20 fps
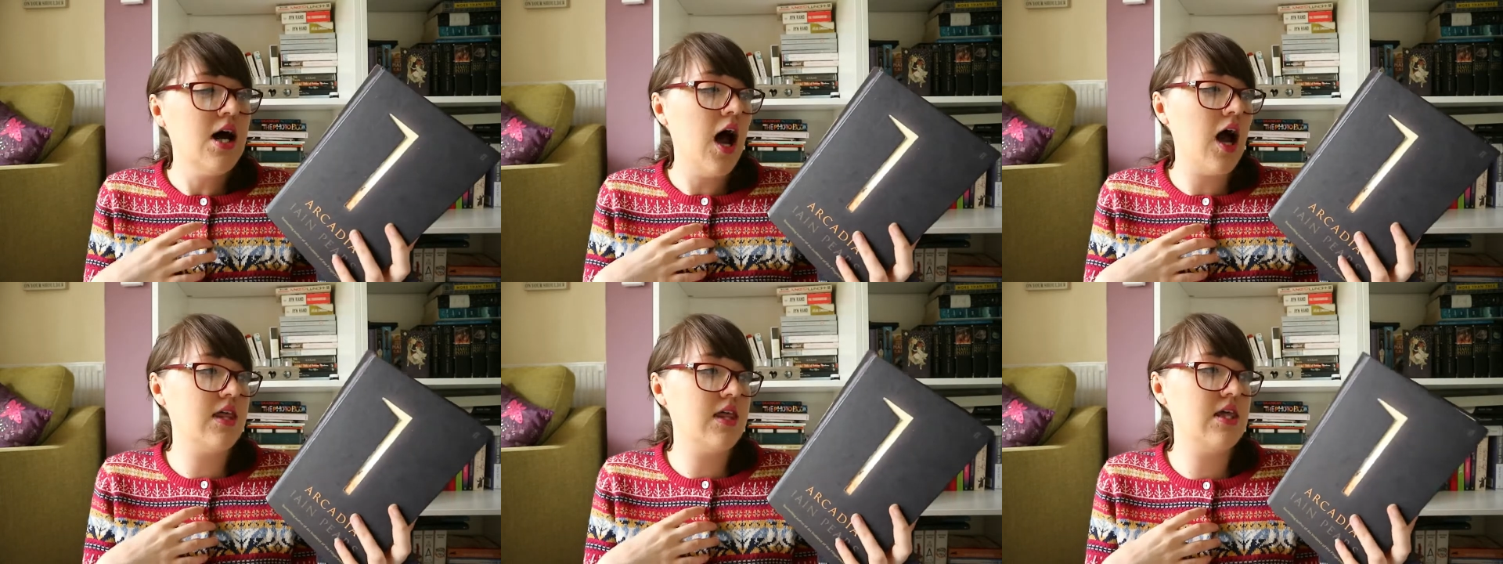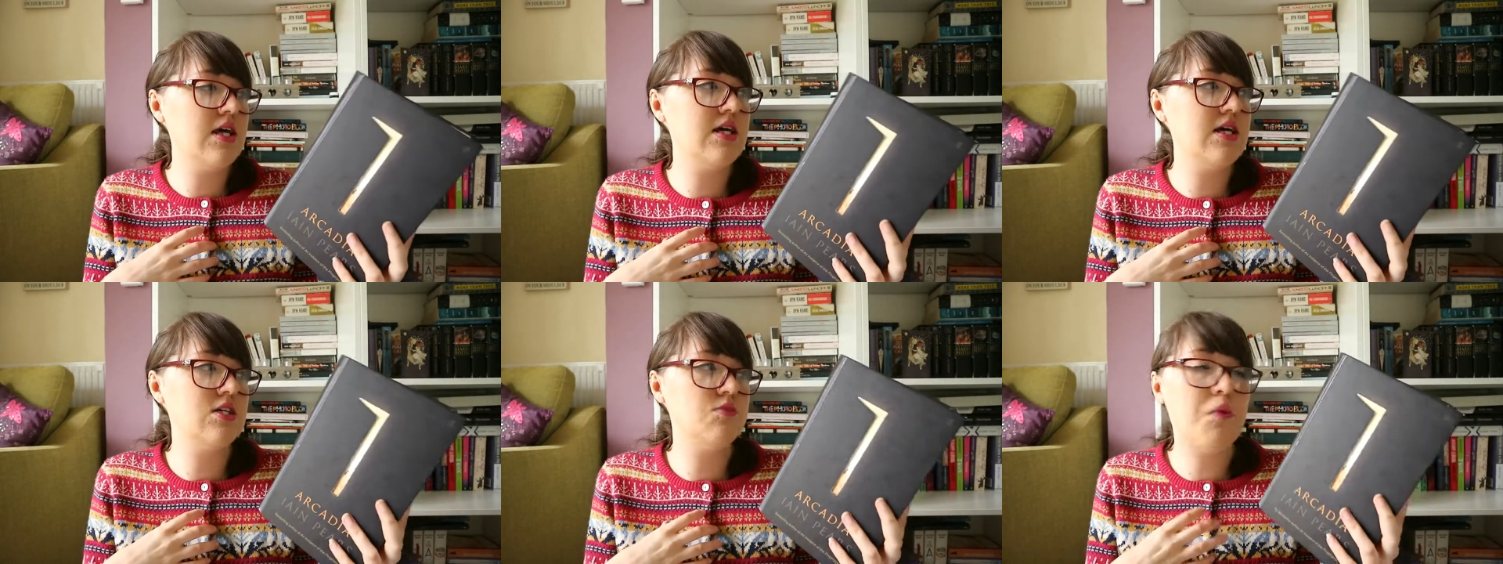I
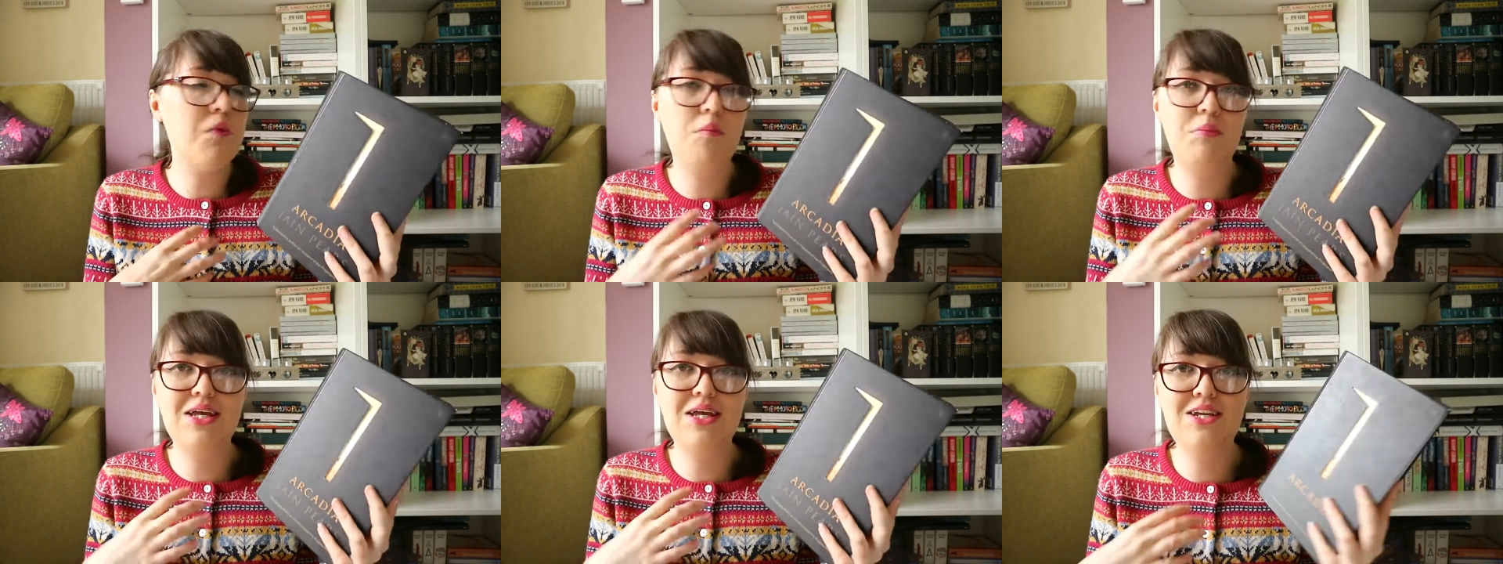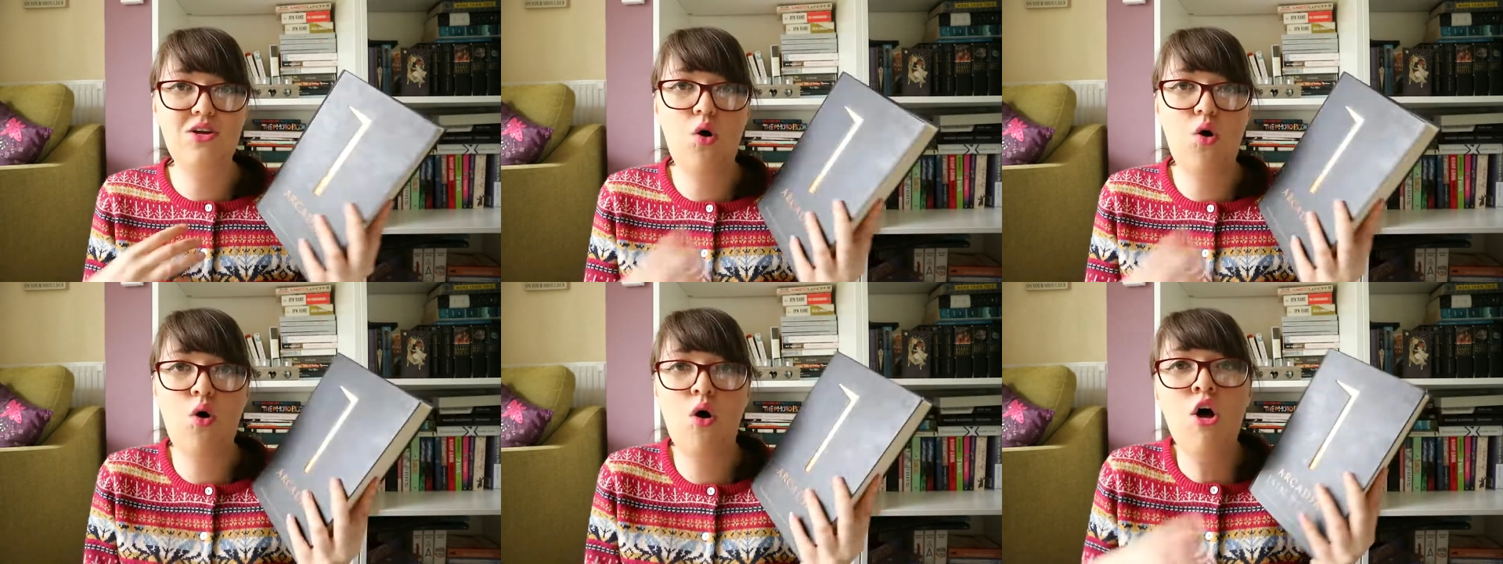think it's
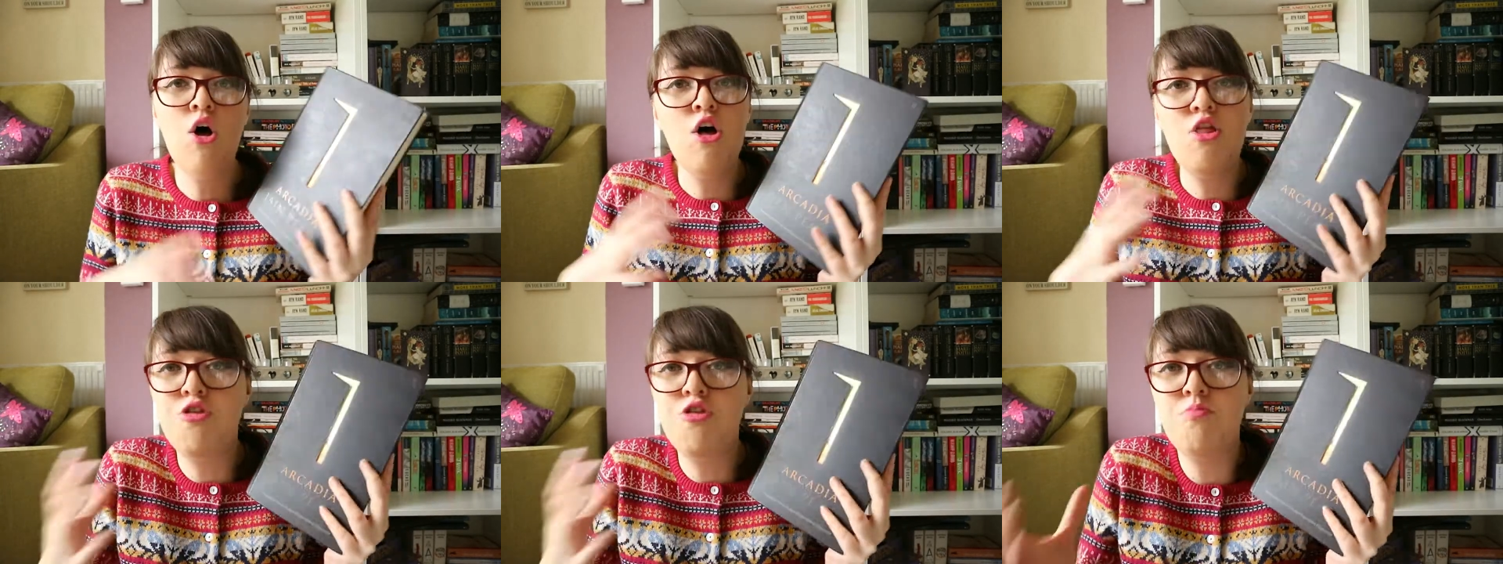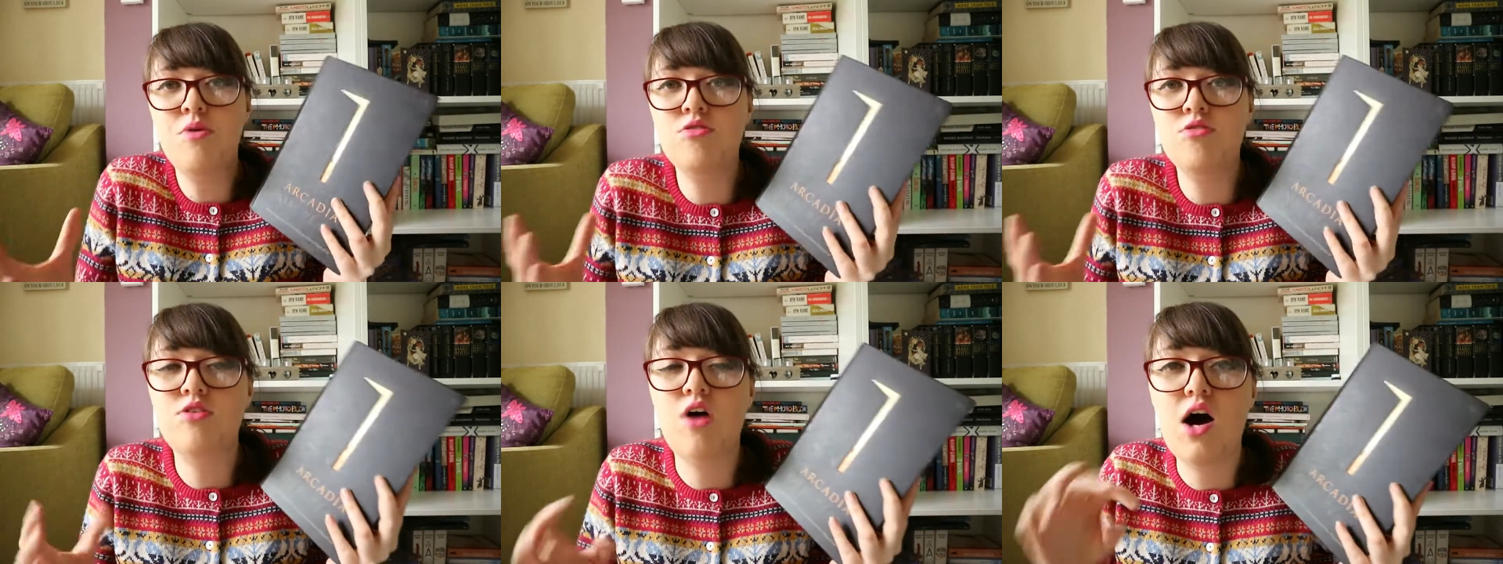probably not the
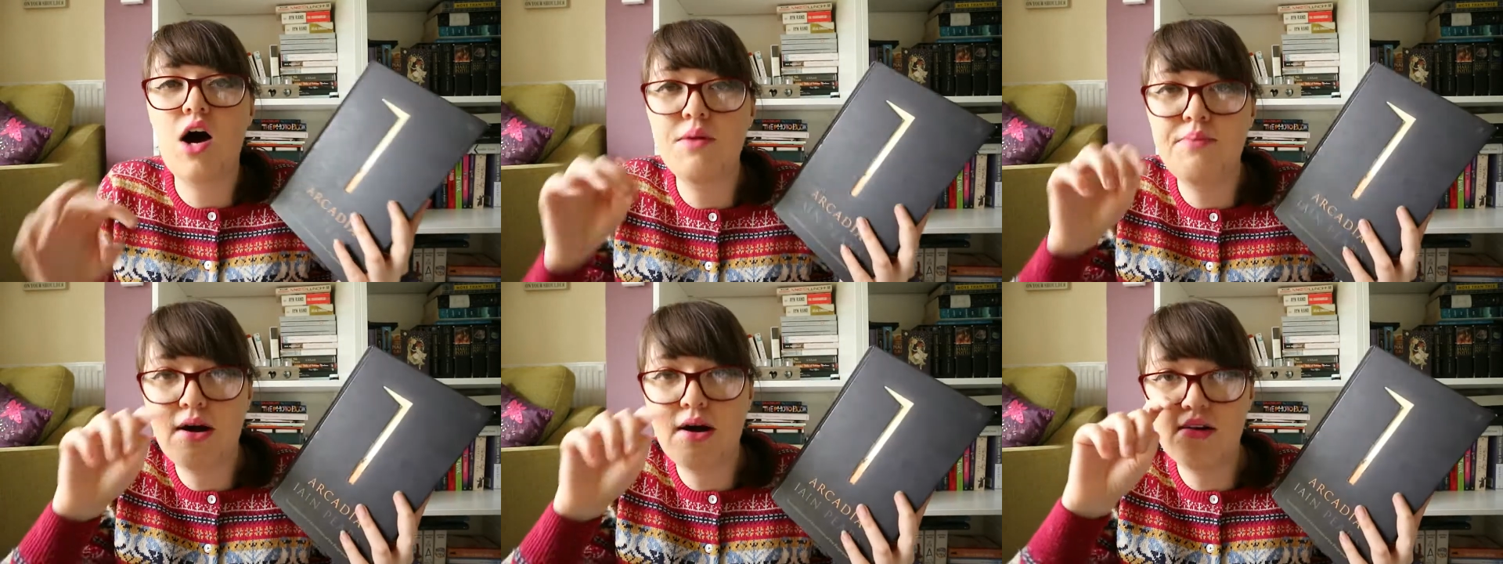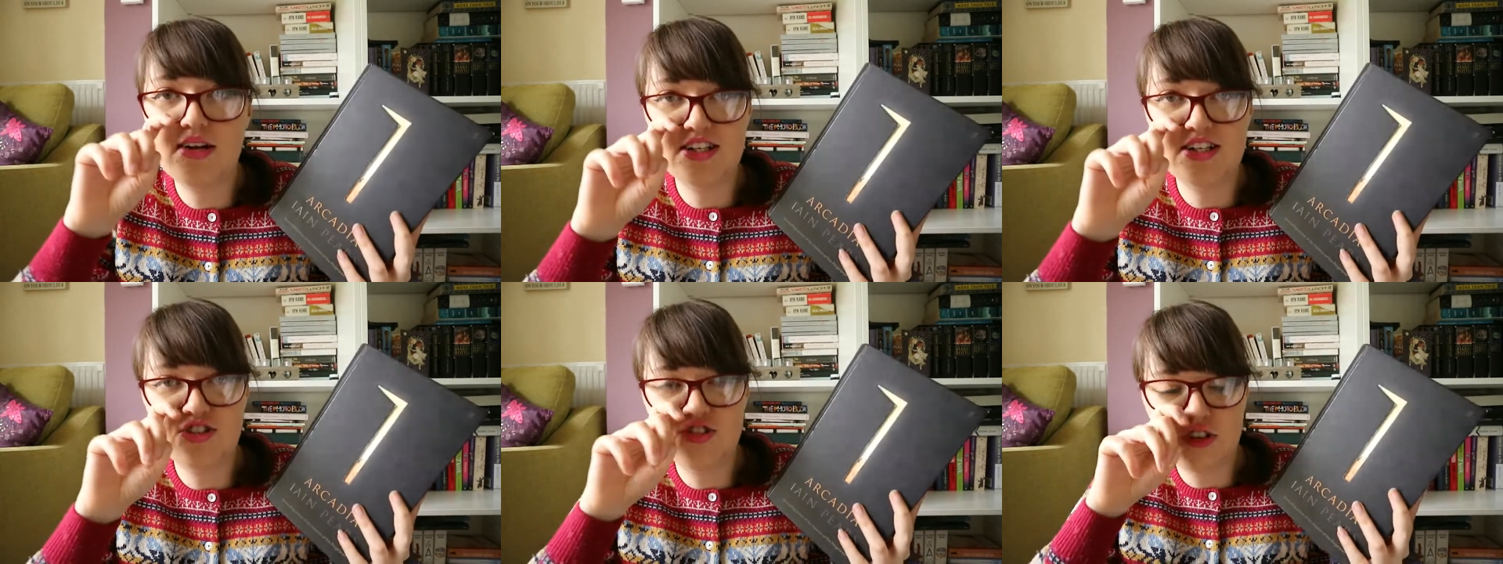most
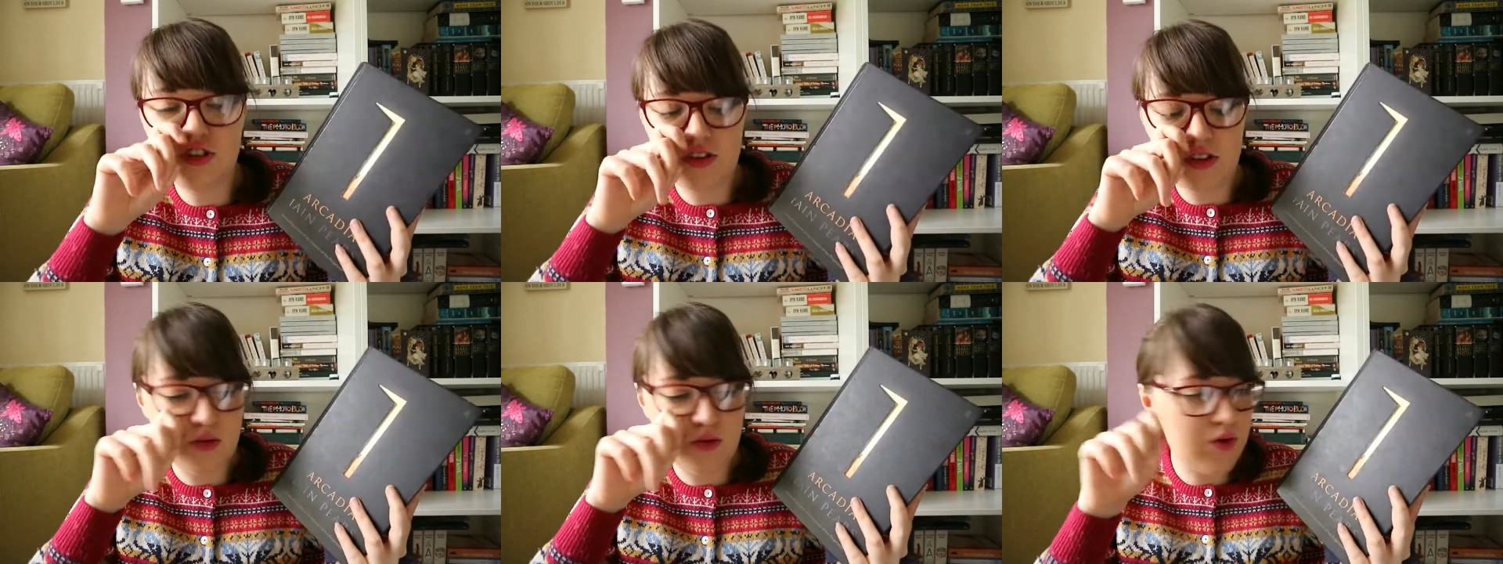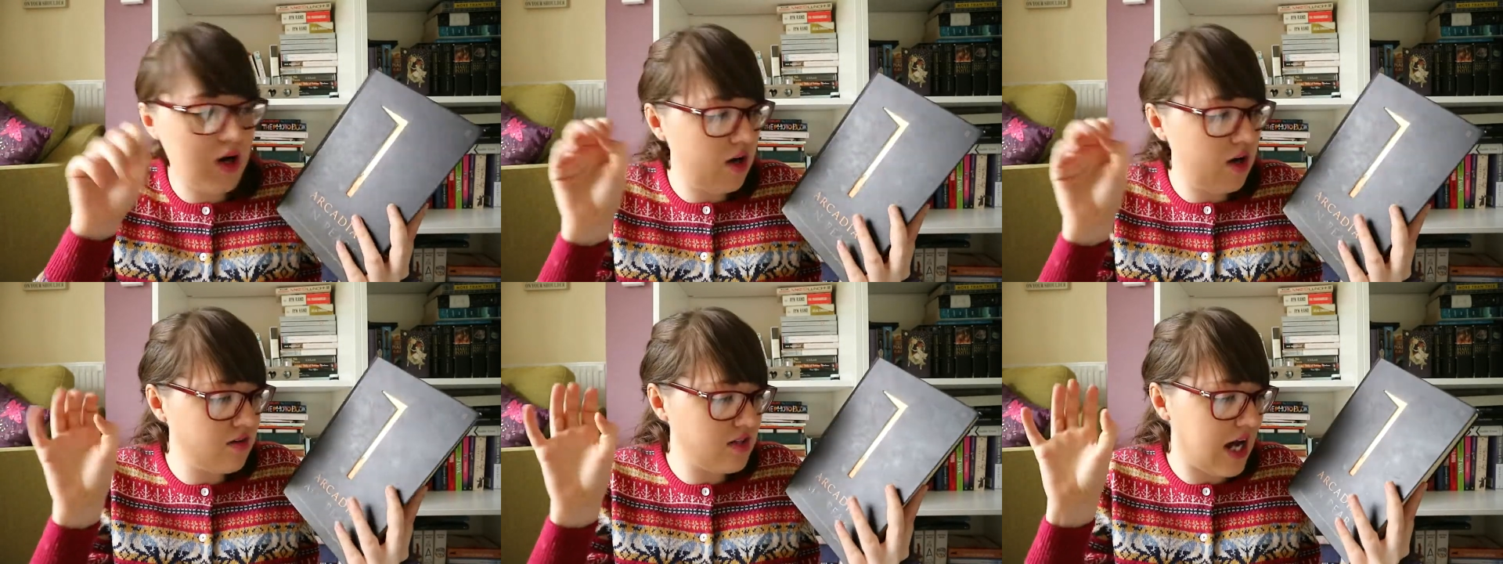highbrow literature in the
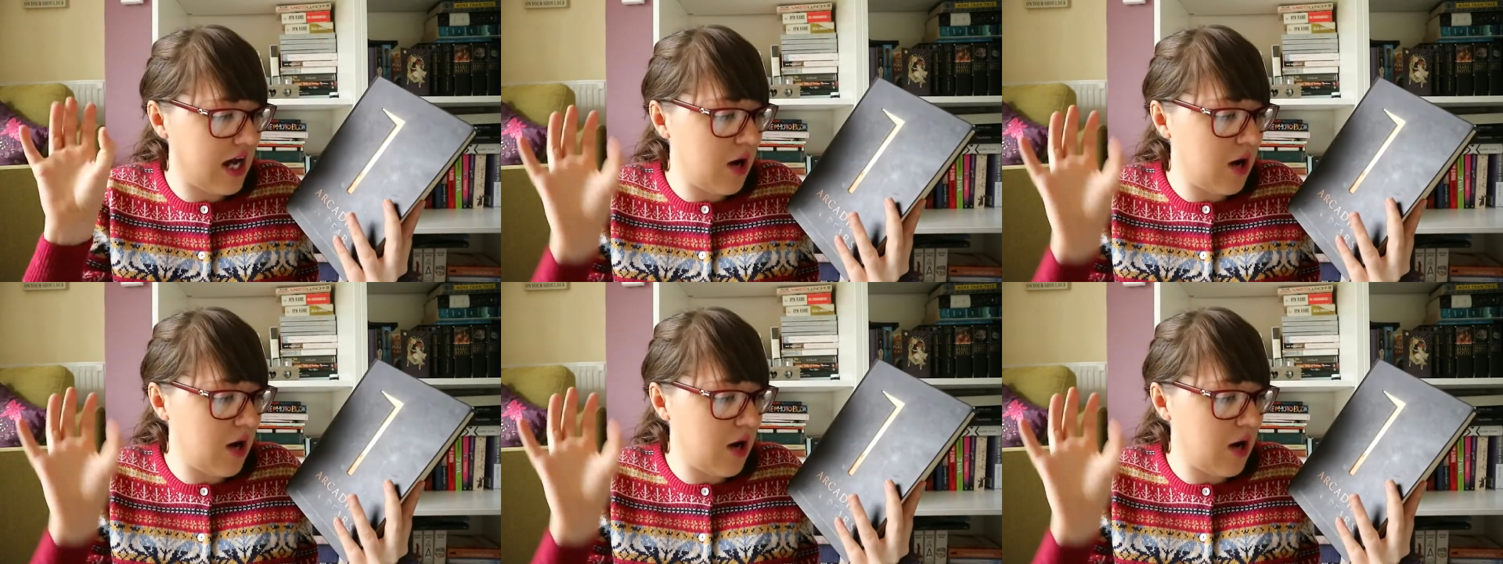world.